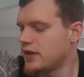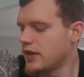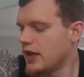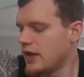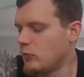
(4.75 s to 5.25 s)

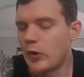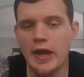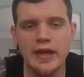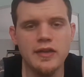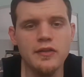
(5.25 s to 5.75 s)
Got
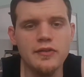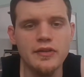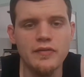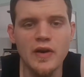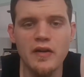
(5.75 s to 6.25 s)
miraculously
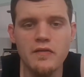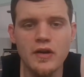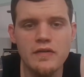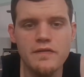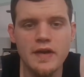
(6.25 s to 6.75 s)

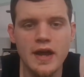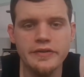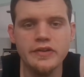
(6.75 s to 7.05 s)
very fast.